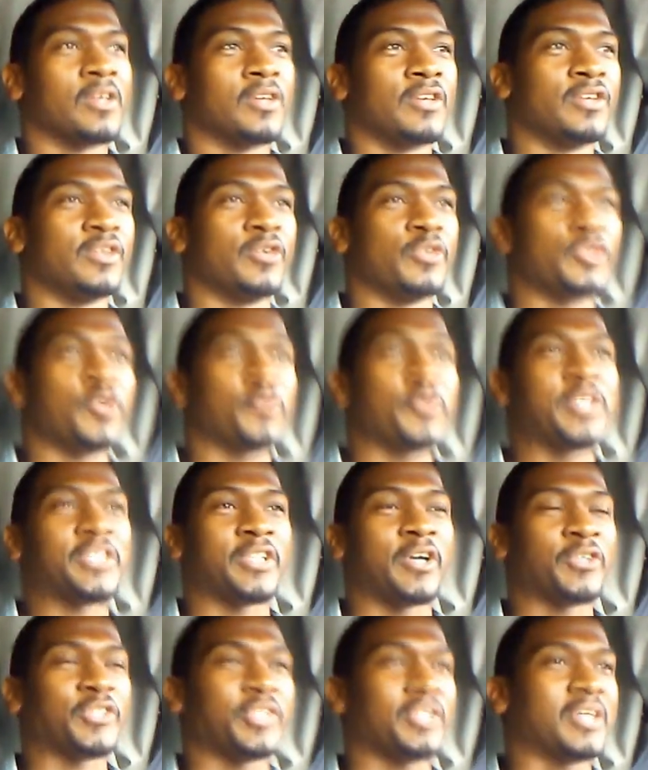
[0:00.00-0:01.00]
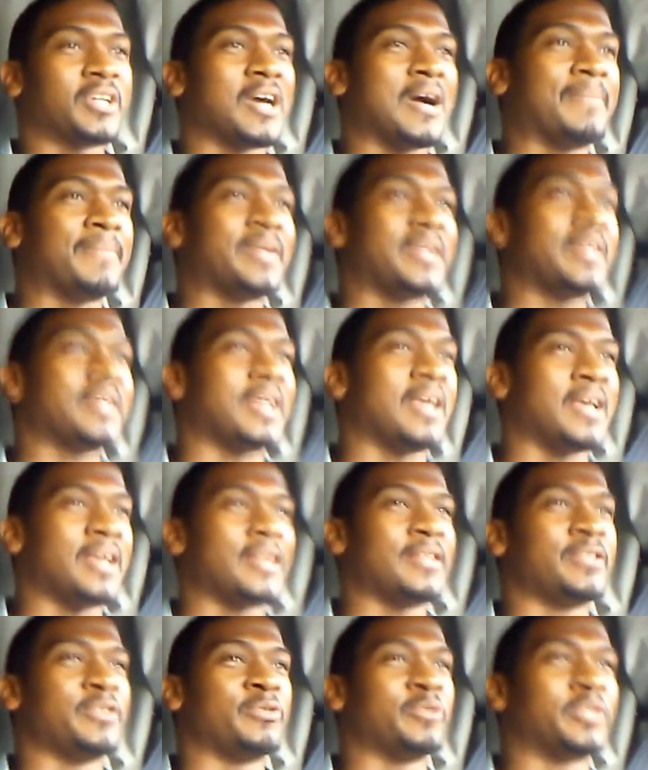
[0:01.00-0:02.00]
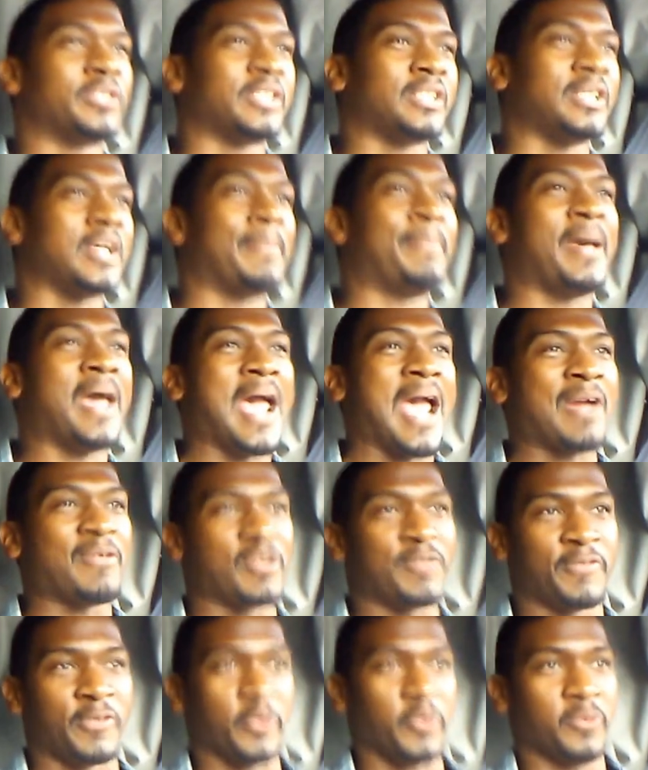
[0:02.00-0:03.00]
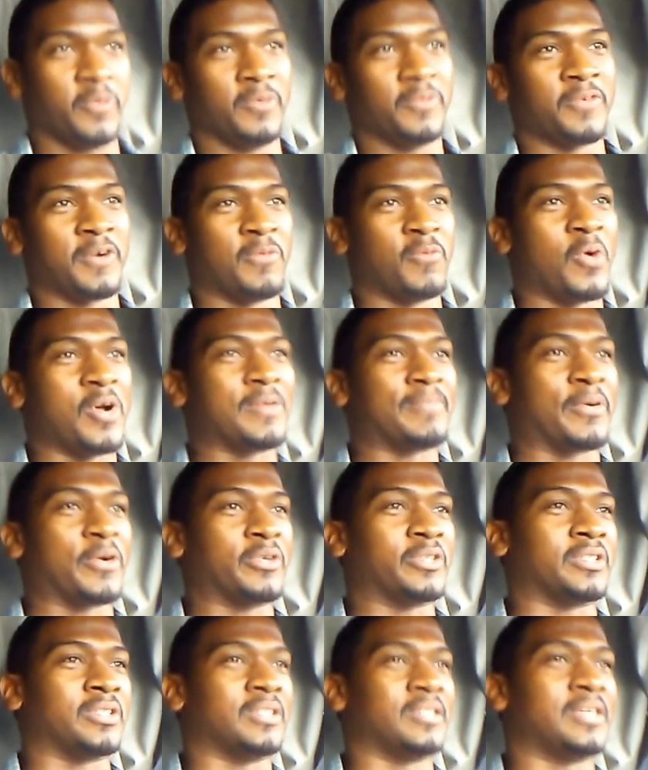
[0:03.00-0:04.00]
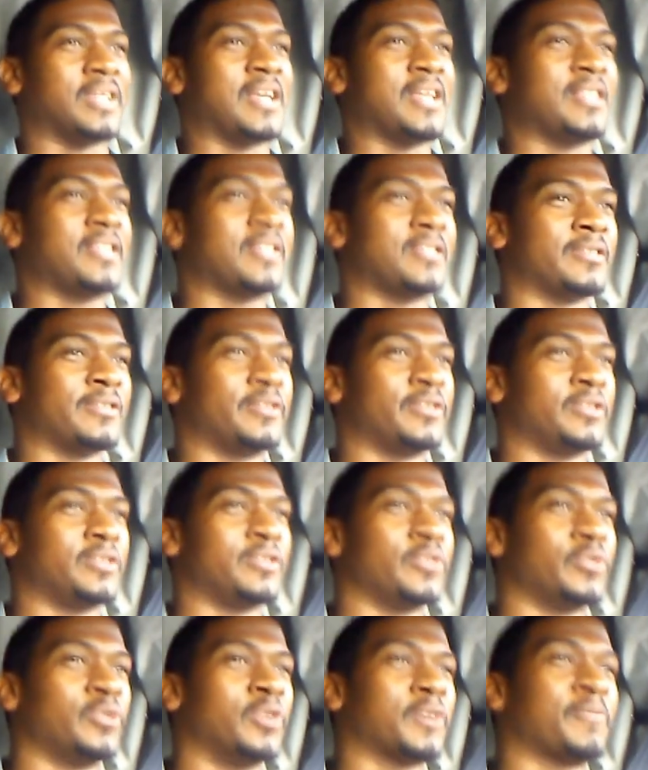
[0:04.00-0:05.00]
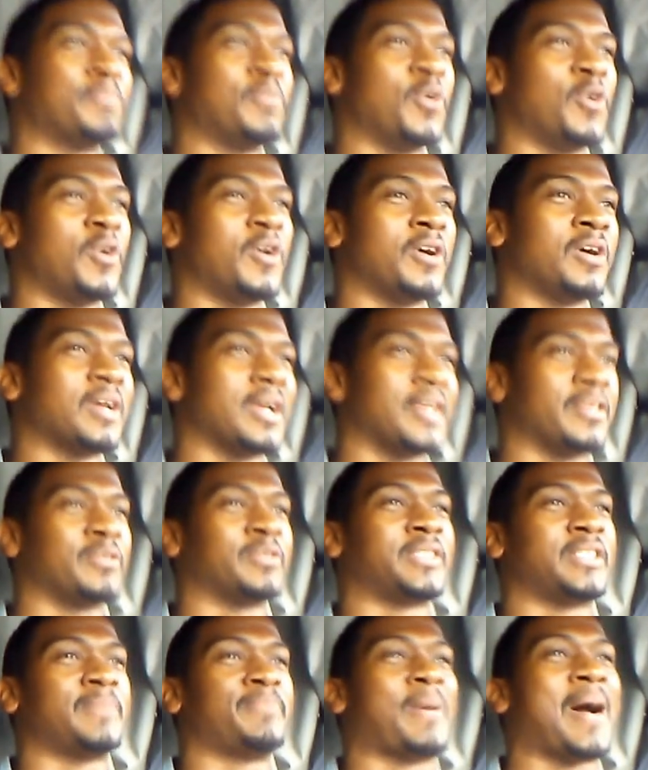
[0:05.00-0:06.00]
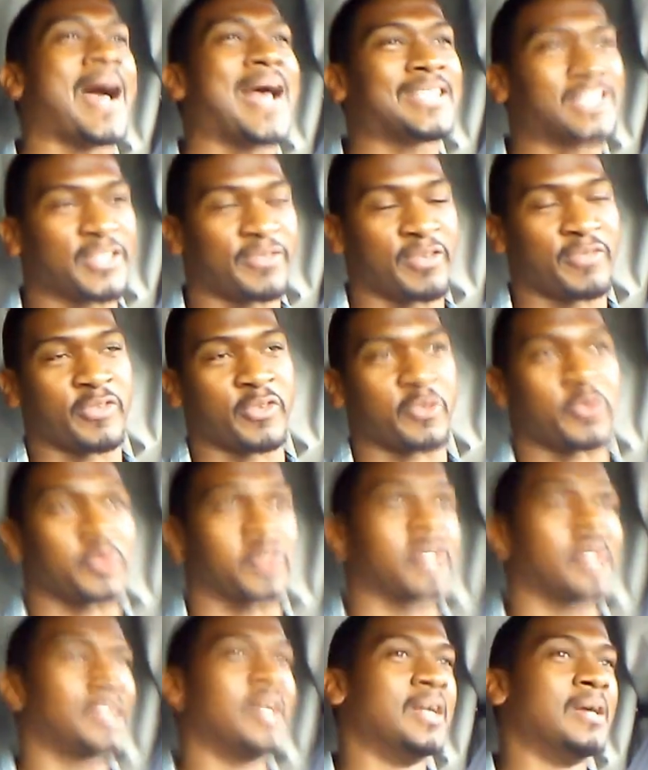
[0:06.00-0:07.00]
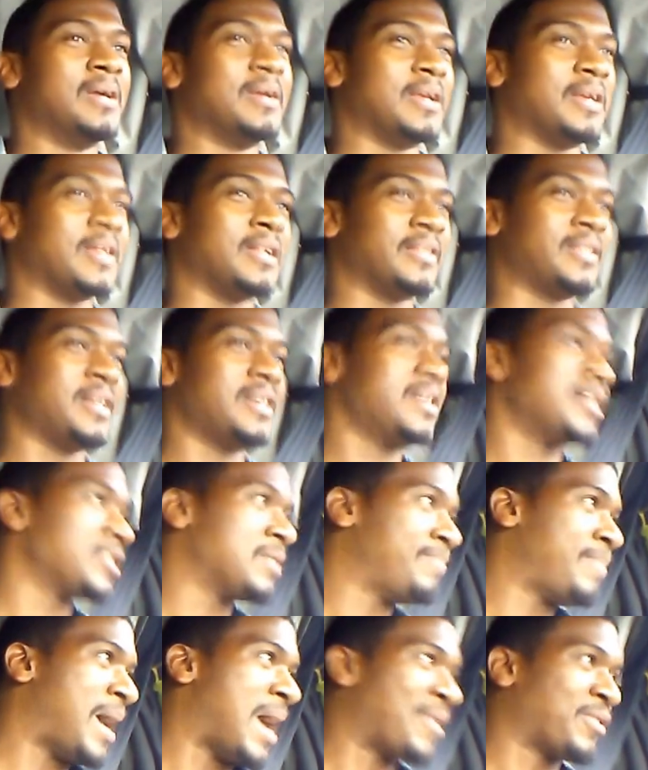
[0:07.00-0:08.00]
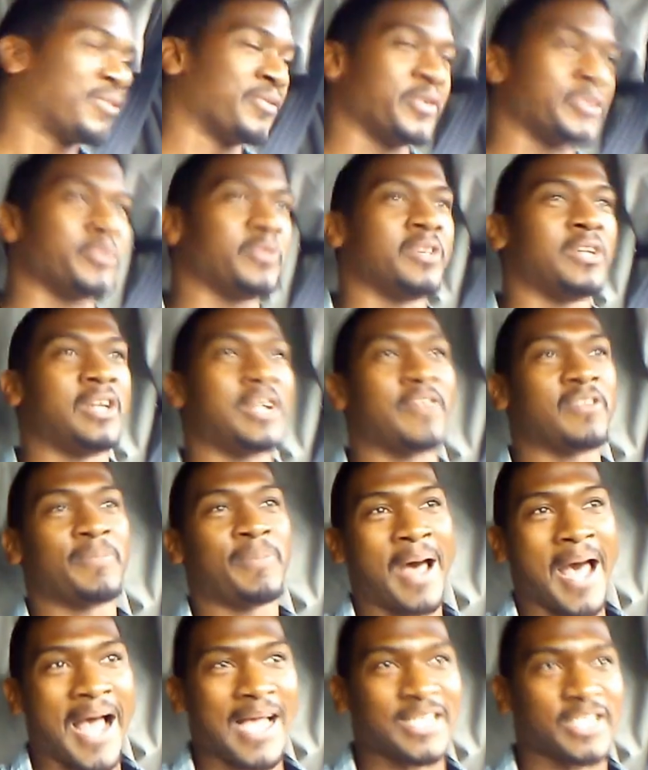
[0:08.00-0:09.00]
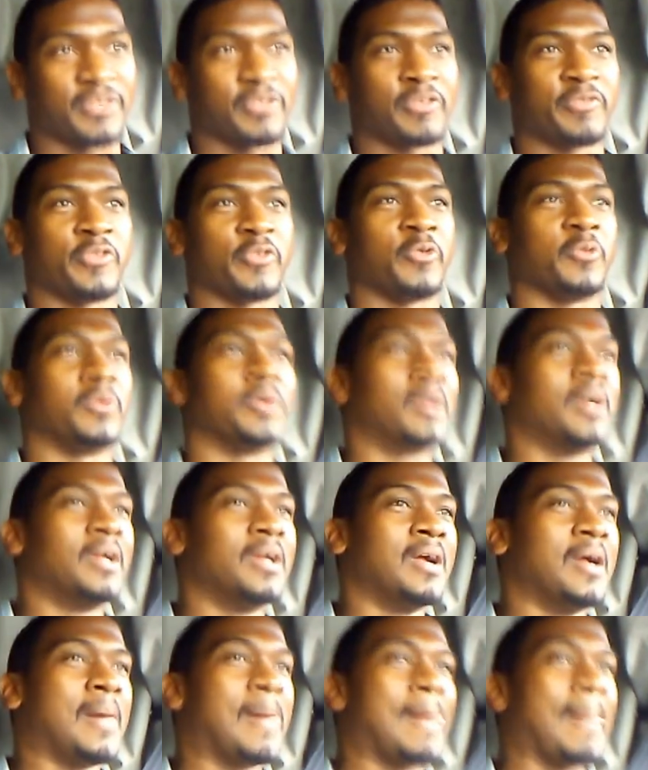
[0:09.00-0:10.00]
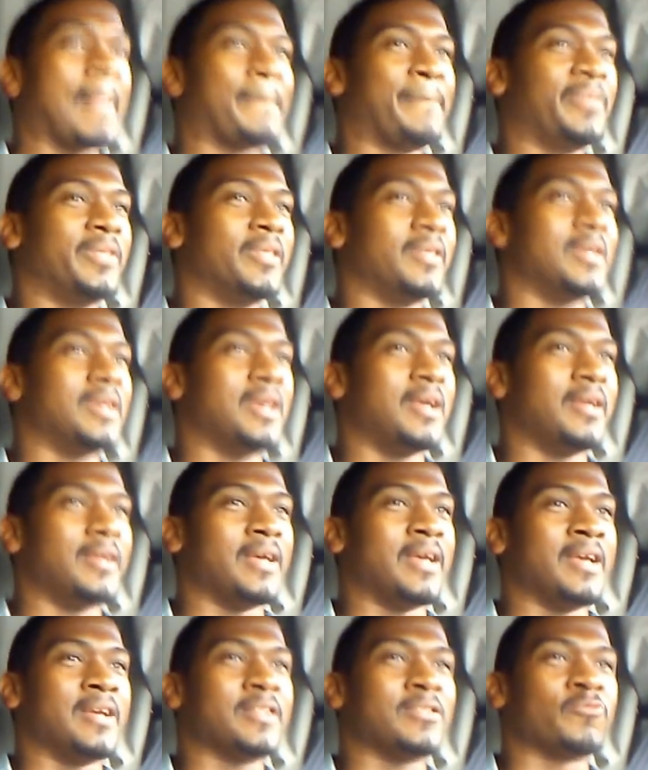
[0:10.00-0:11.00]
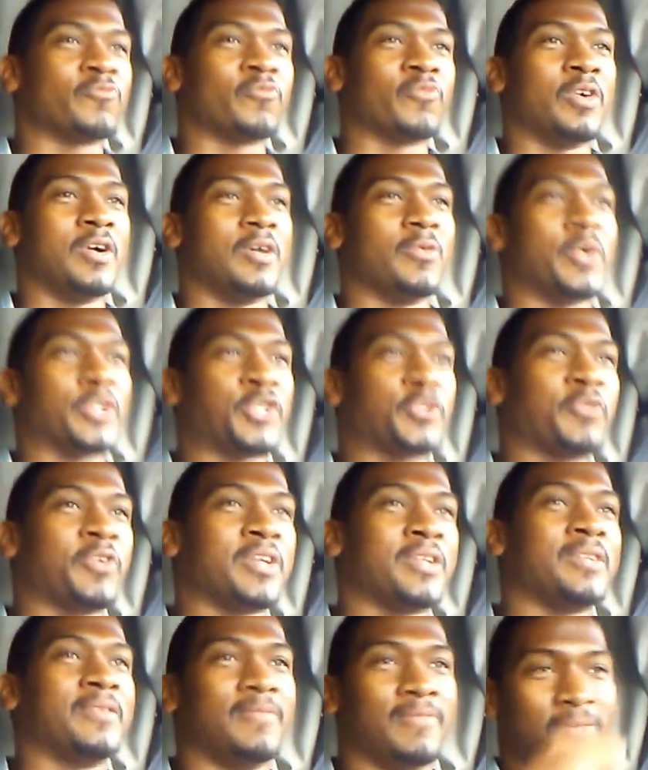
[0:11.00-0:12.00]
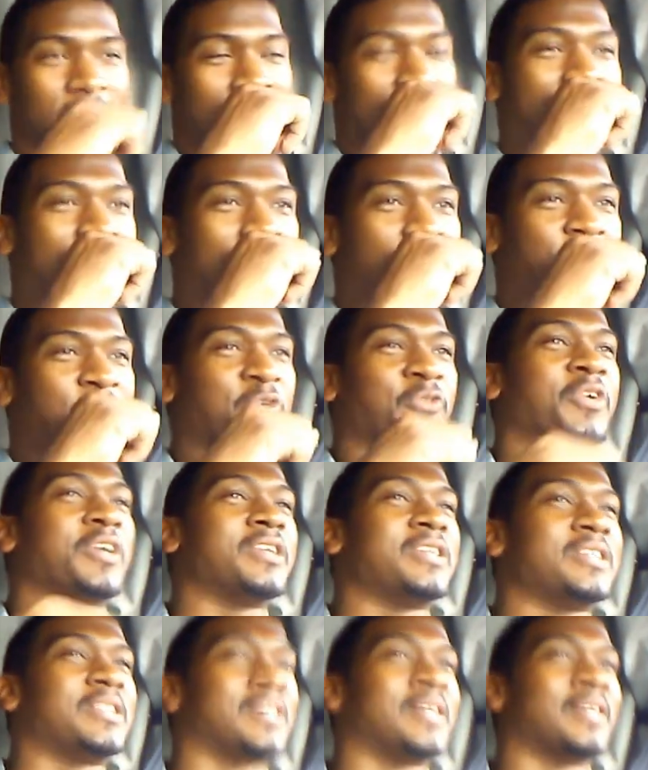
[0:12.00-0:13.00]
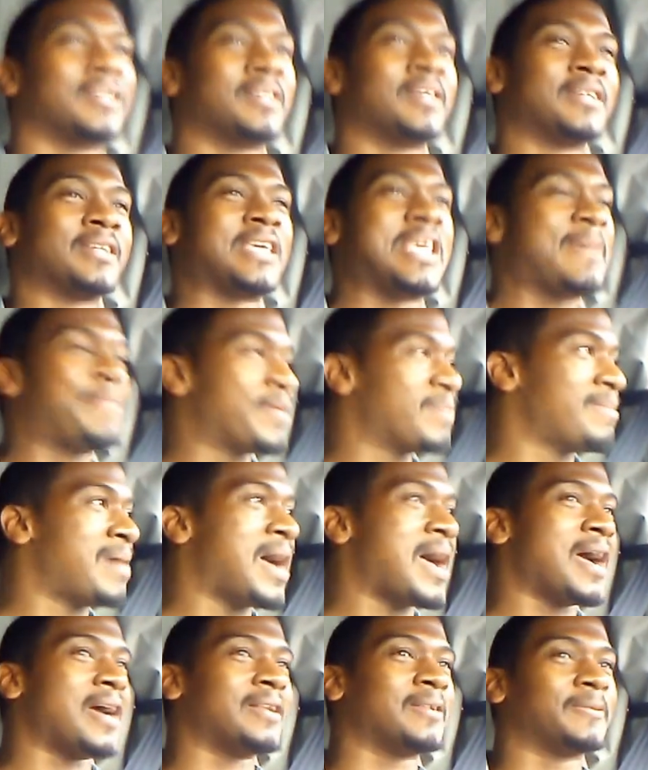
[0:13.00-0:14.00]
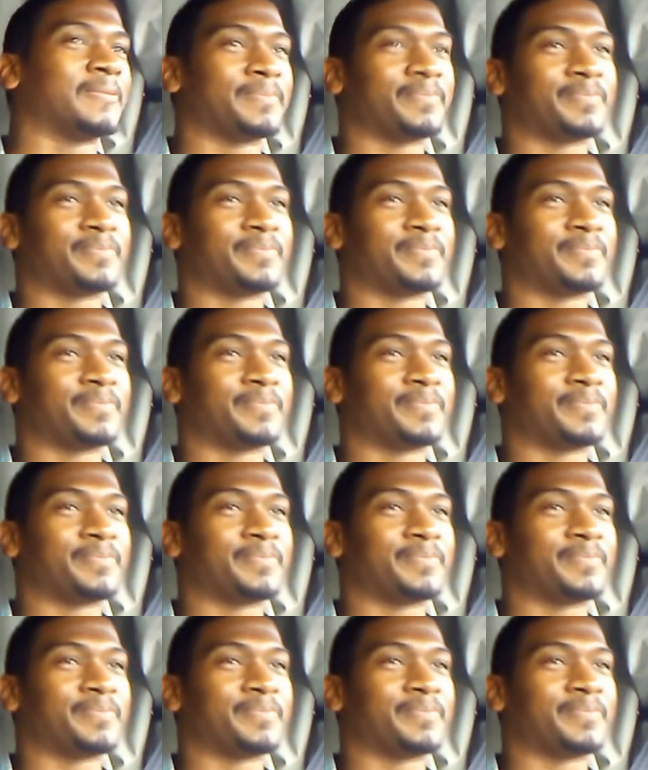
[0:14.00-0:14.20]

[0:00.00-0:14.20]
You know, you're researching a company and you see a bad review from one person. Then you look more and you see positive reviews. Then another bad review. Then another positive review. And what you really need to keep in mind